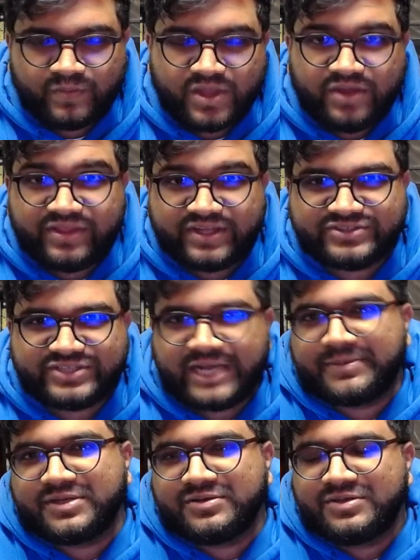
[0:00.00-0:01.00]
Things
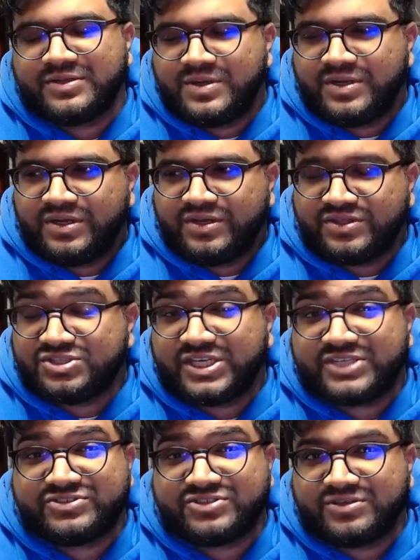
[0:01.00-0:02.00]
happen. The
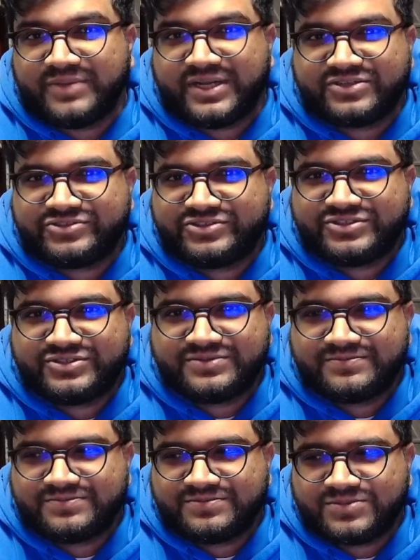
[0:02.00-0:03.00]
Jets are a mess.
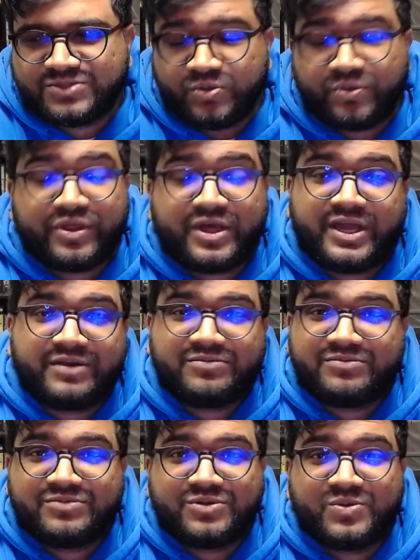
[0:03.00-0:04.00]
Who
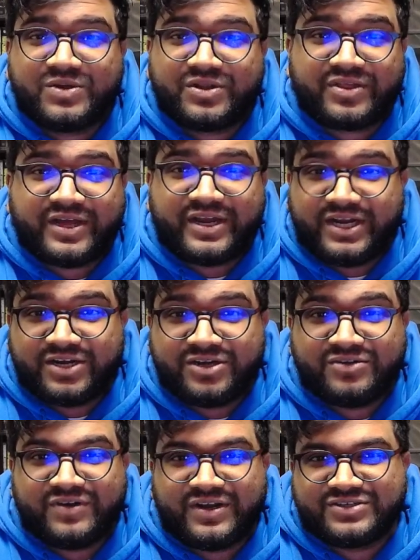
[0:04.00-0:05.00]
would have thought Aaron
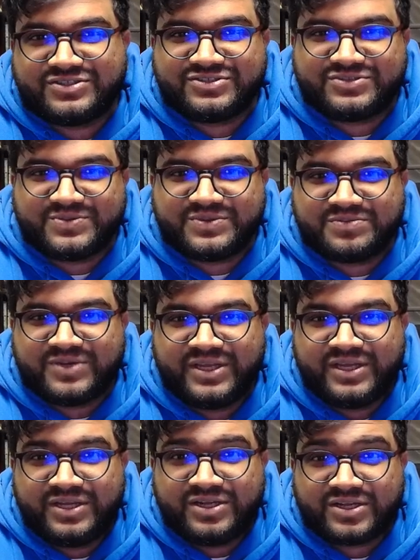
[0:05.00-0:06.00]
Rodgers would
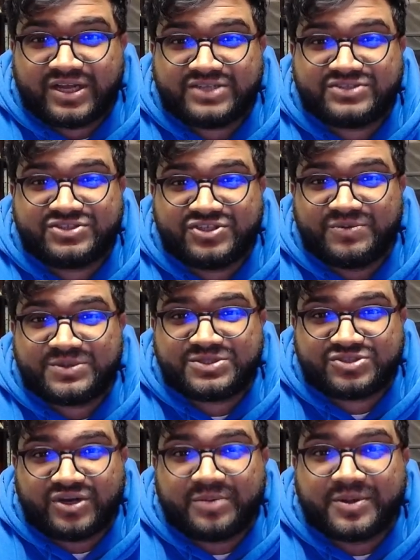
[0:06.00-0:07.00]
cause so much
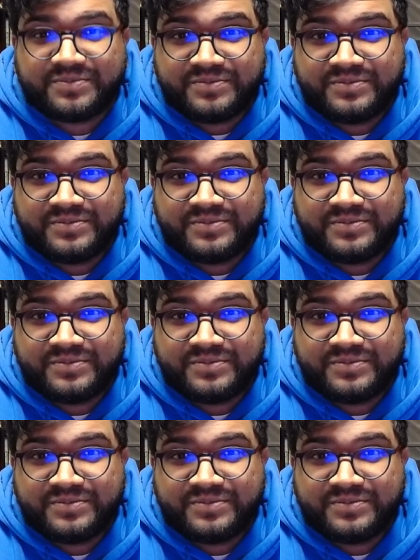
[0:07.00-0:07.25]
trouble?